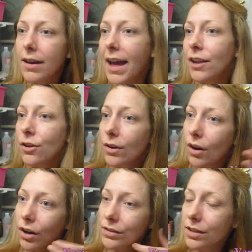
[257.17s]
And you can
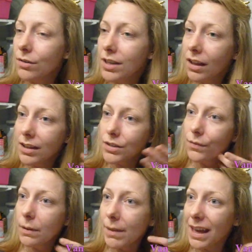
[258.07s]
also tell it's
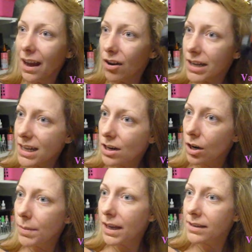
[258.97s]
flipping out here
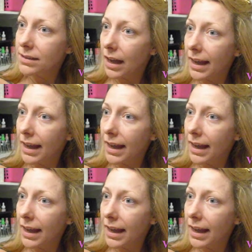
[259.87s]
because I